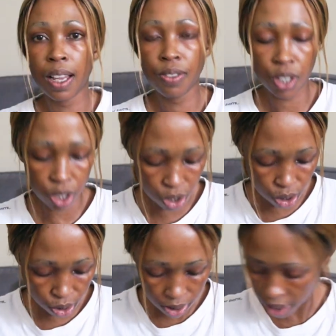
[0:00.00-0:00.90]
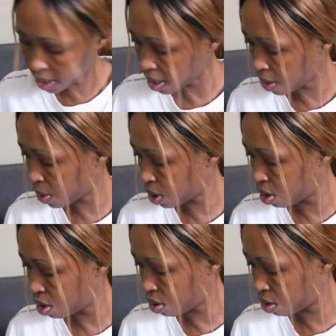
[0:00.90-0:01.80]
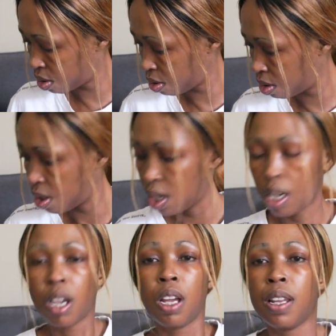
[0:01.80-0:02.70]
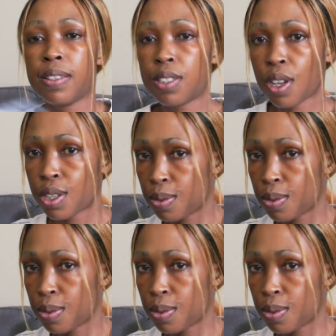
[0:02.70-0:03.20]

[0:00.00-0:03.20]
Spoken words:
I've got two things that I want to show you. Let's start